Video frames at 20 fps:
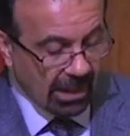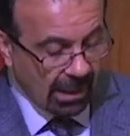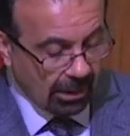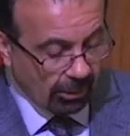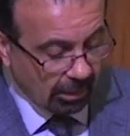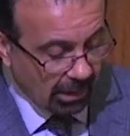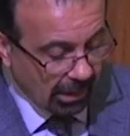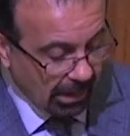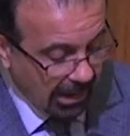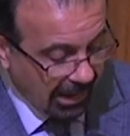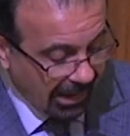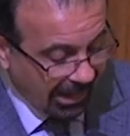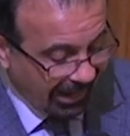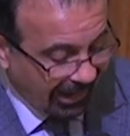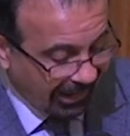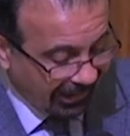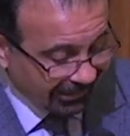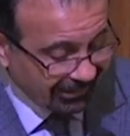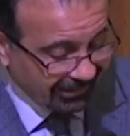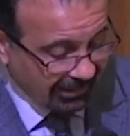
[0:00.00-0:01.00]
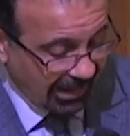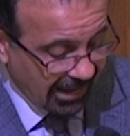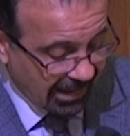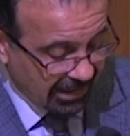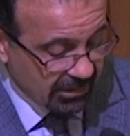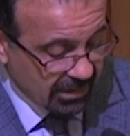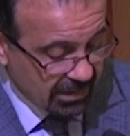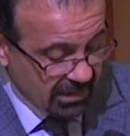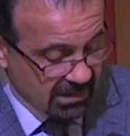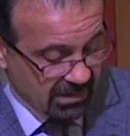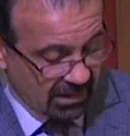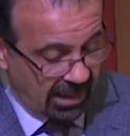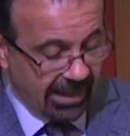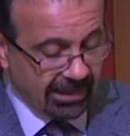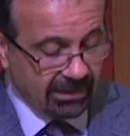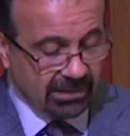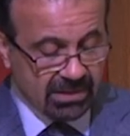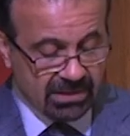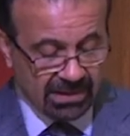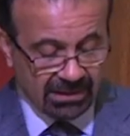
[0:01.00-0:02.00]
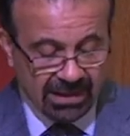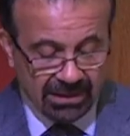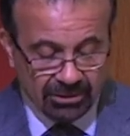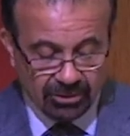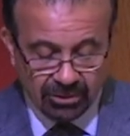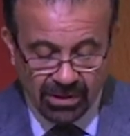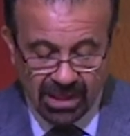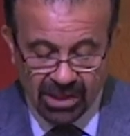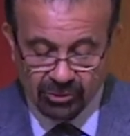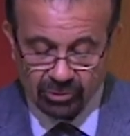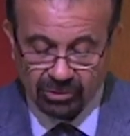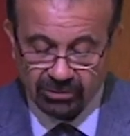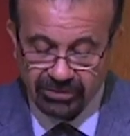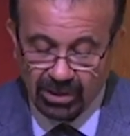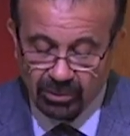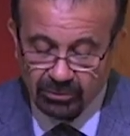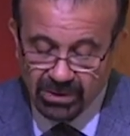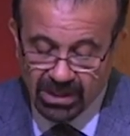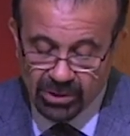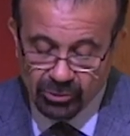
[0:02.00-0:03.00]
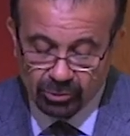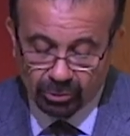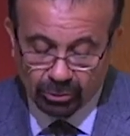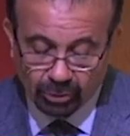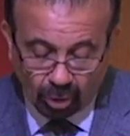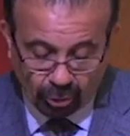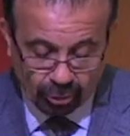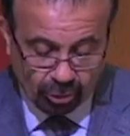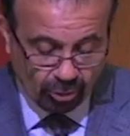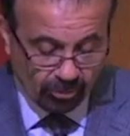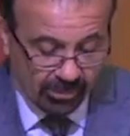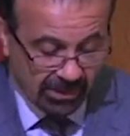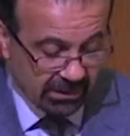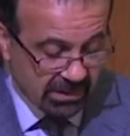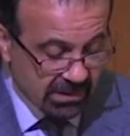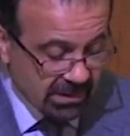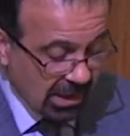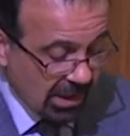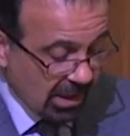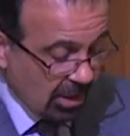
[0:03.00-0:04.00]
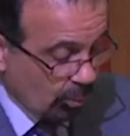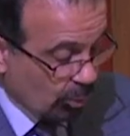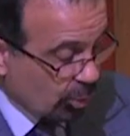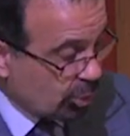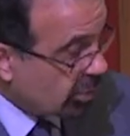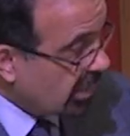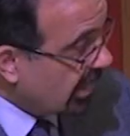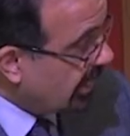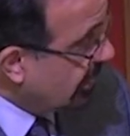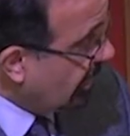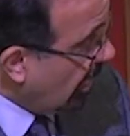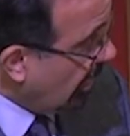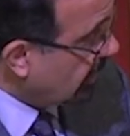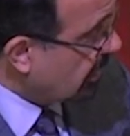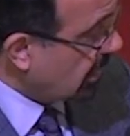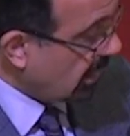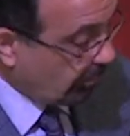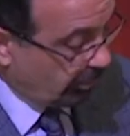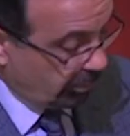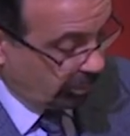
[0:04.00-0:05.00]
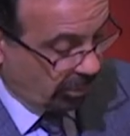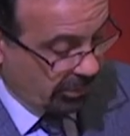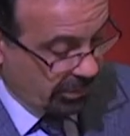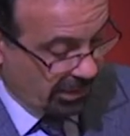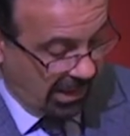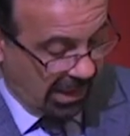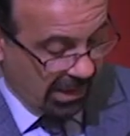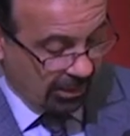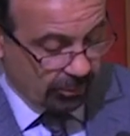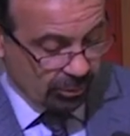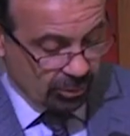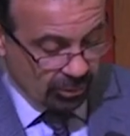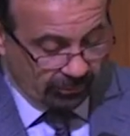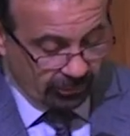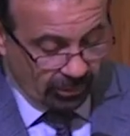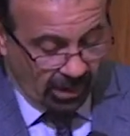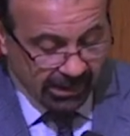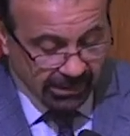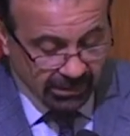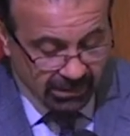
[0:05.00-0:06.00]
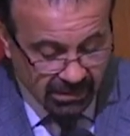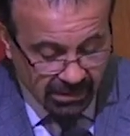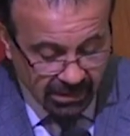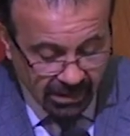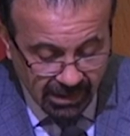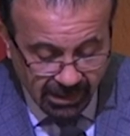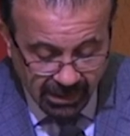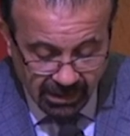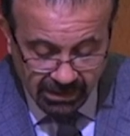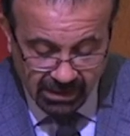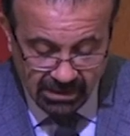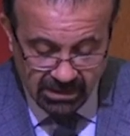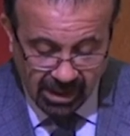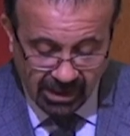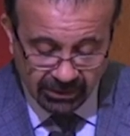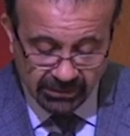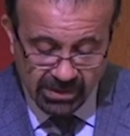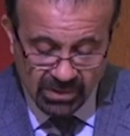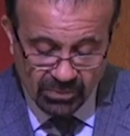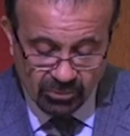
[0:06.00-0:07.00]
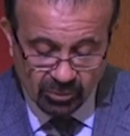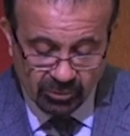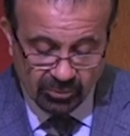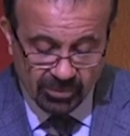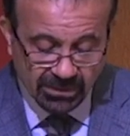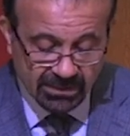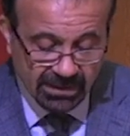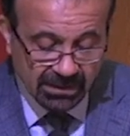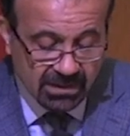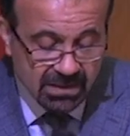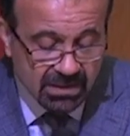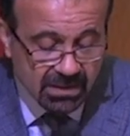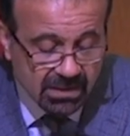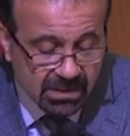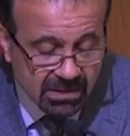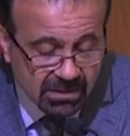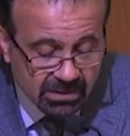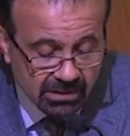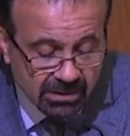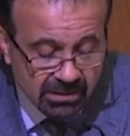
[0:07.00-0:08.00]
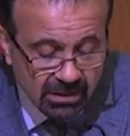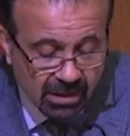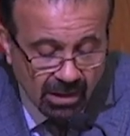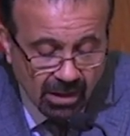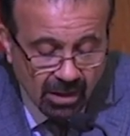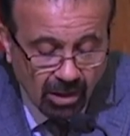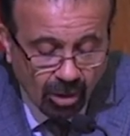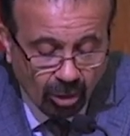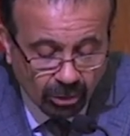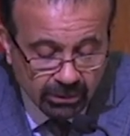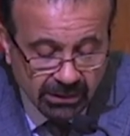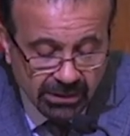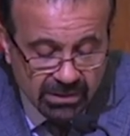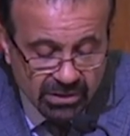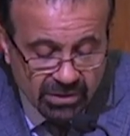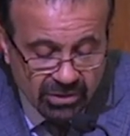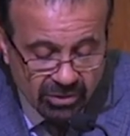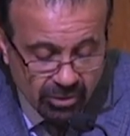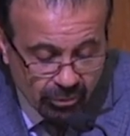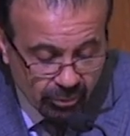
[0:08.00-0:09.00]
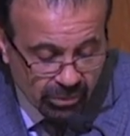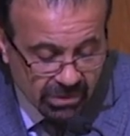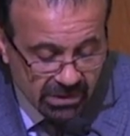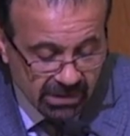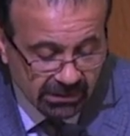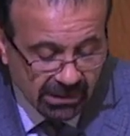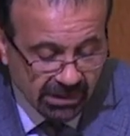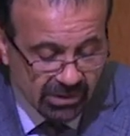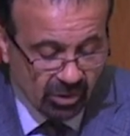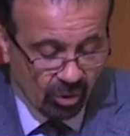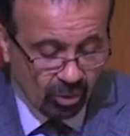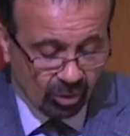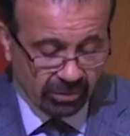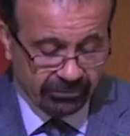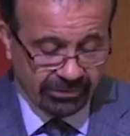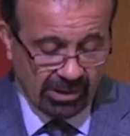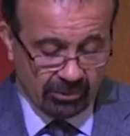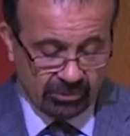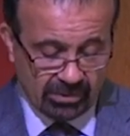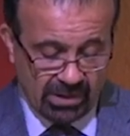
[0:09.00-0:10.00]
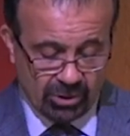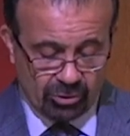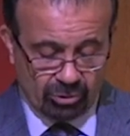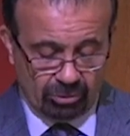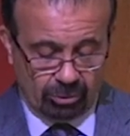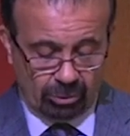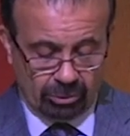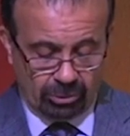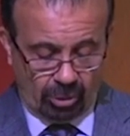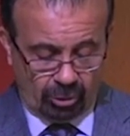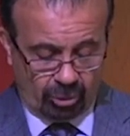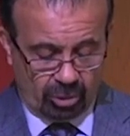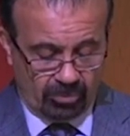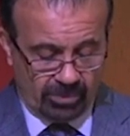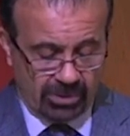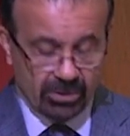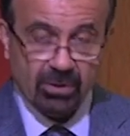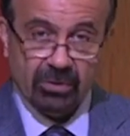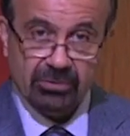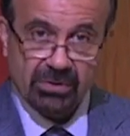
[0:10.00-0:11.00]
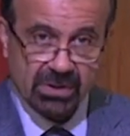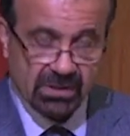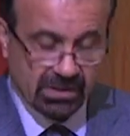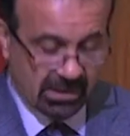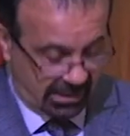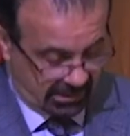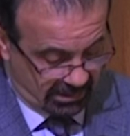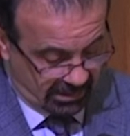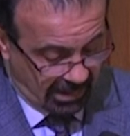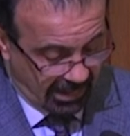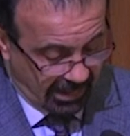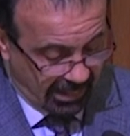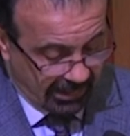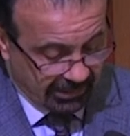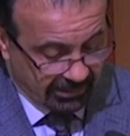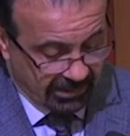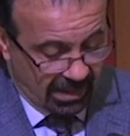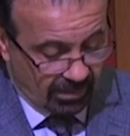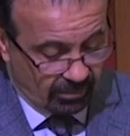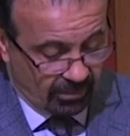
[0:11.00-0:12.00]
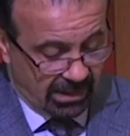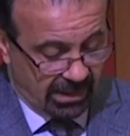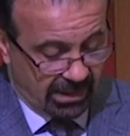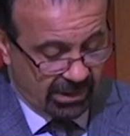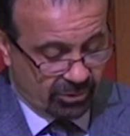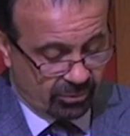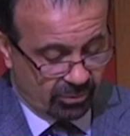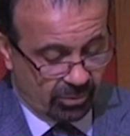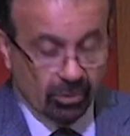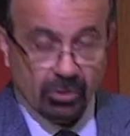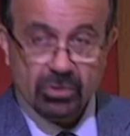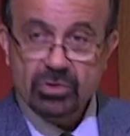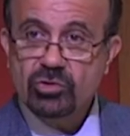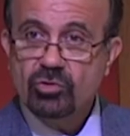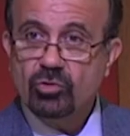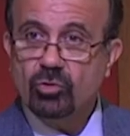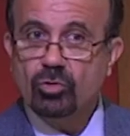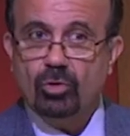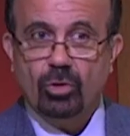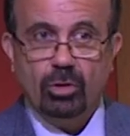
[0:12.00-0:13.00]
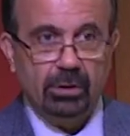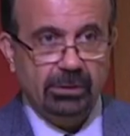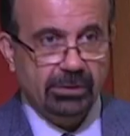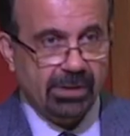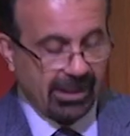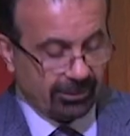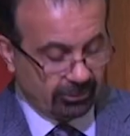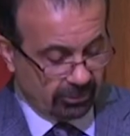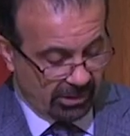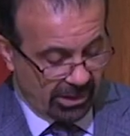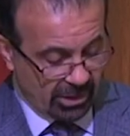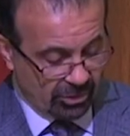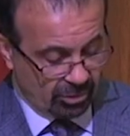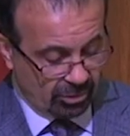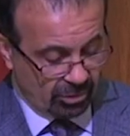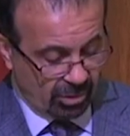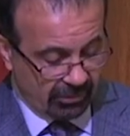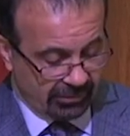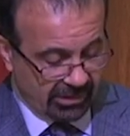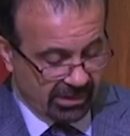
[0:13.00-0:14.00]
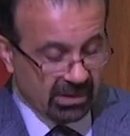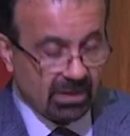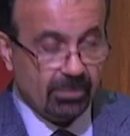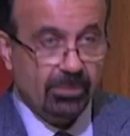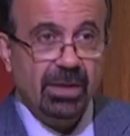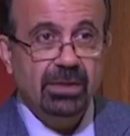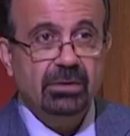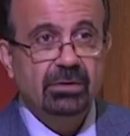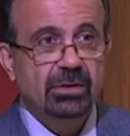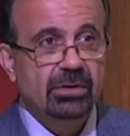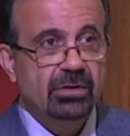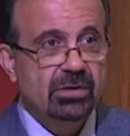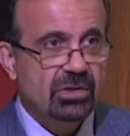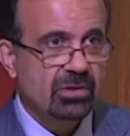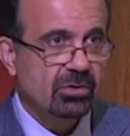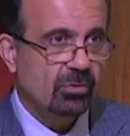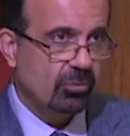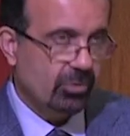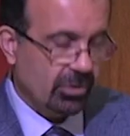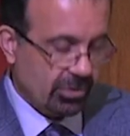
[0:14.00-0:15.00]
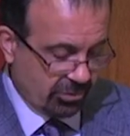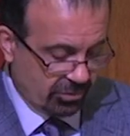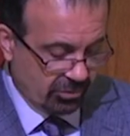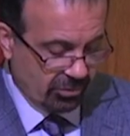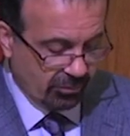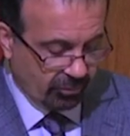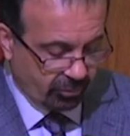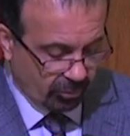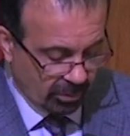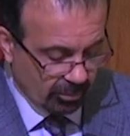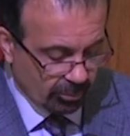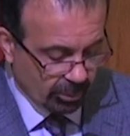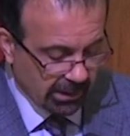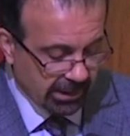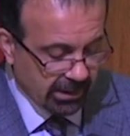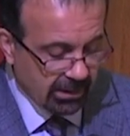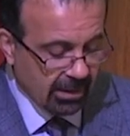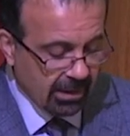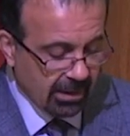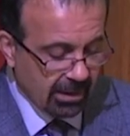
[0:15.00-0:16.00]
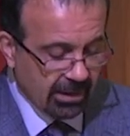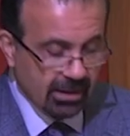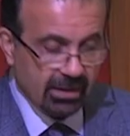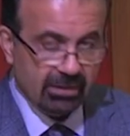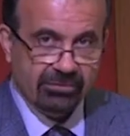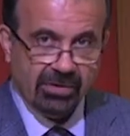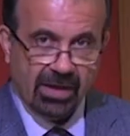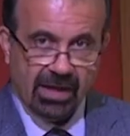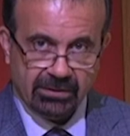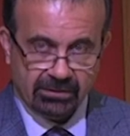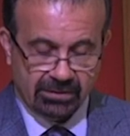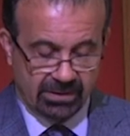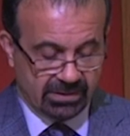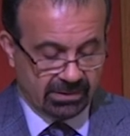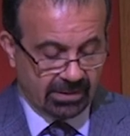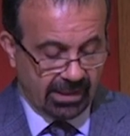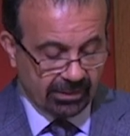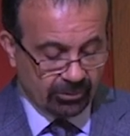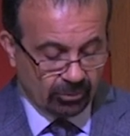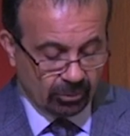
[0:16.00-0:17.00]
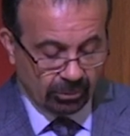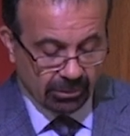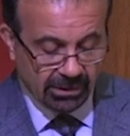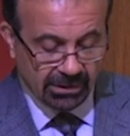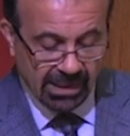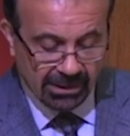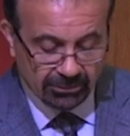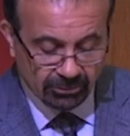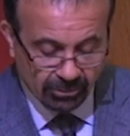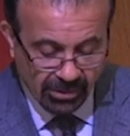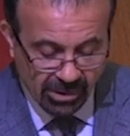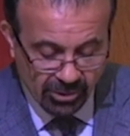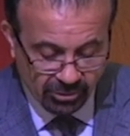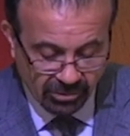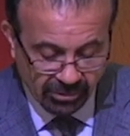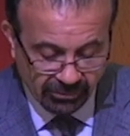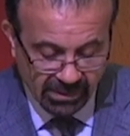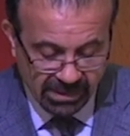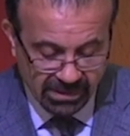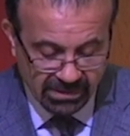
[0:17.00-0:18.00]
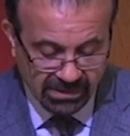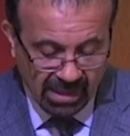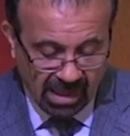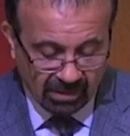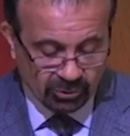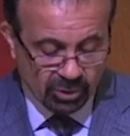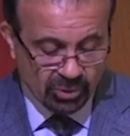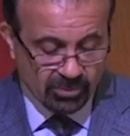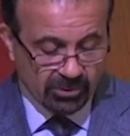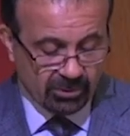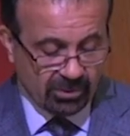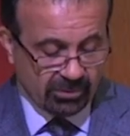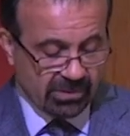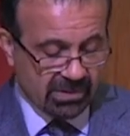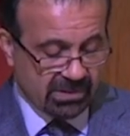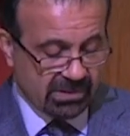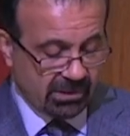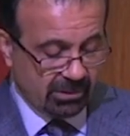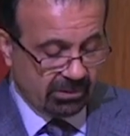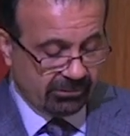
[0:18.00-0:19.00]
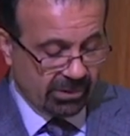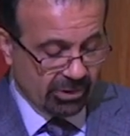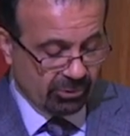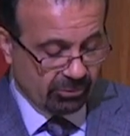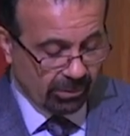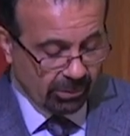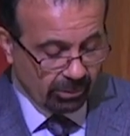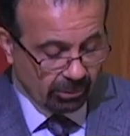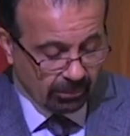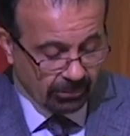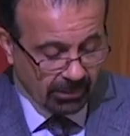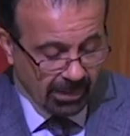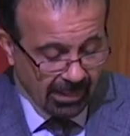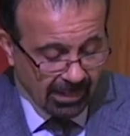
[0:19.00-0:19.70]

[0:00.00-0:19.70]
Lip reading: Now, unlike these Zionist and international foundational documents, which did not employ the language of rights, the Zionist movement insisted on its use in its own foundational document of the state, namely Israel's so-called Declaration of Independence, which formally, in fact, is titled the Declaration of the Establishment of the State of Israel.